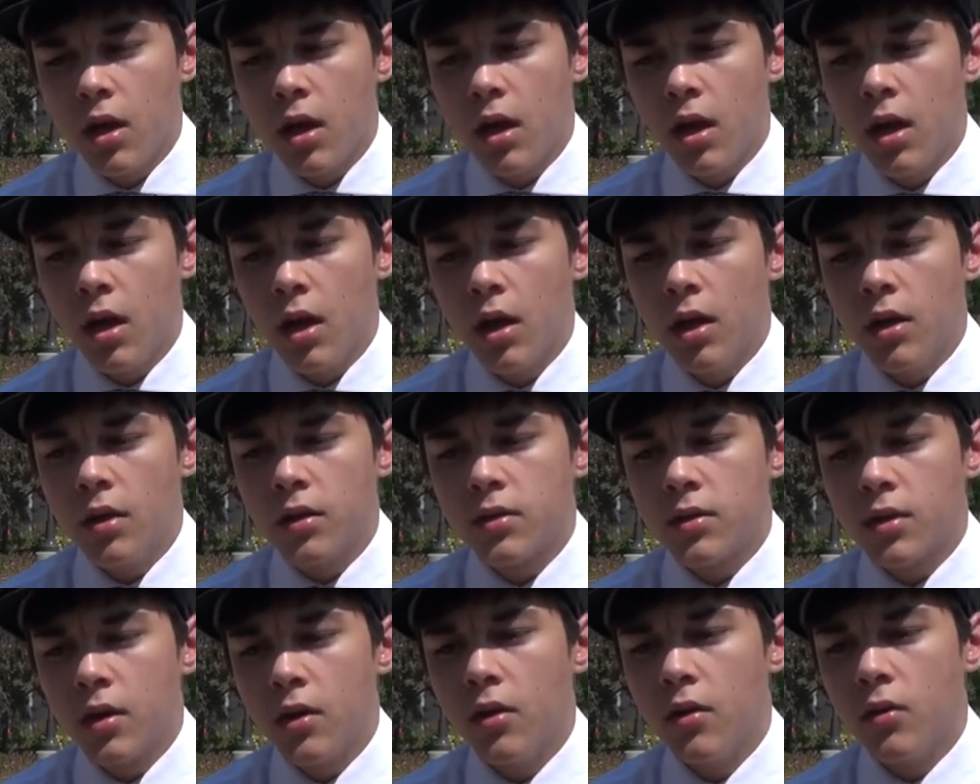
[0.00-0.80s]
Uh,
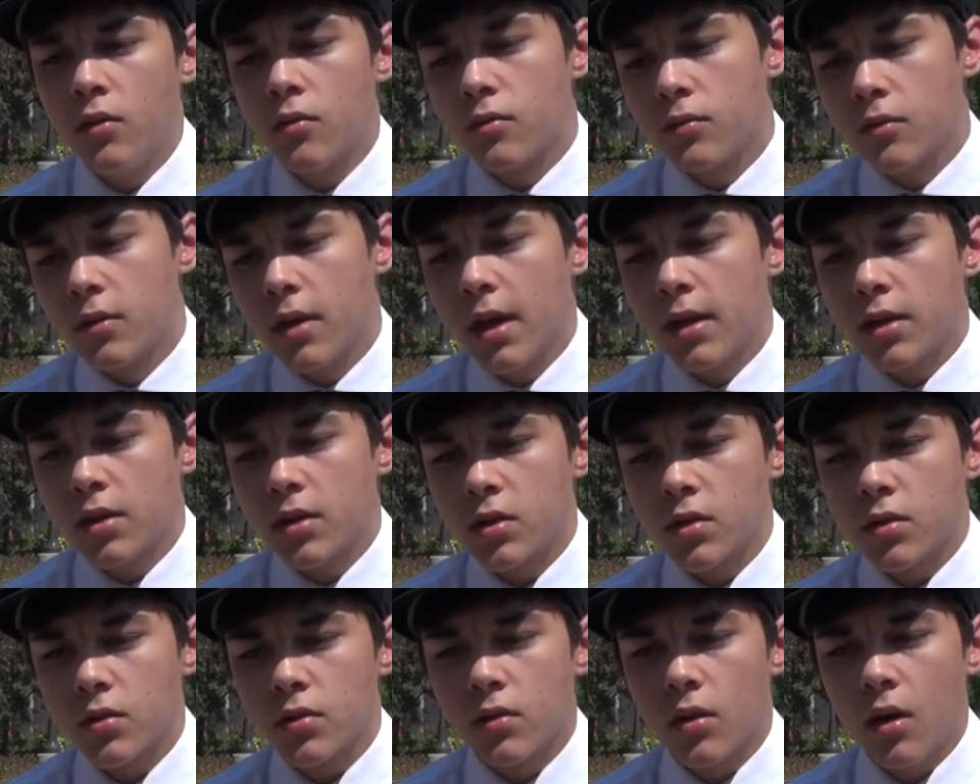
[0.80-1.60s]
so
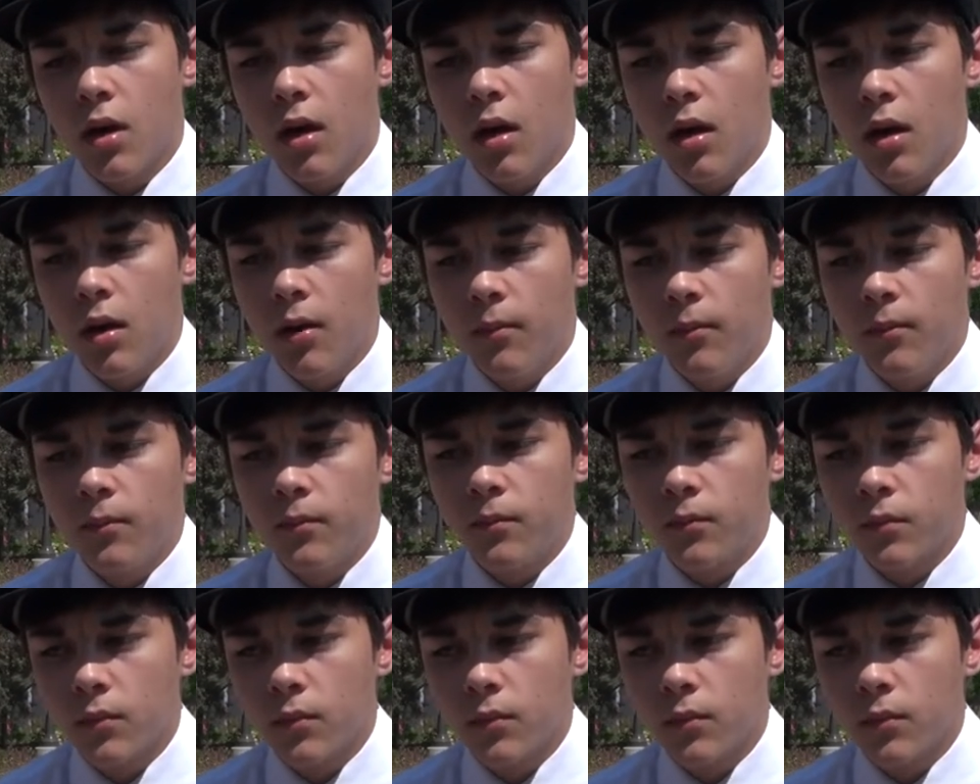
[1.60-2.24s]
that's, um,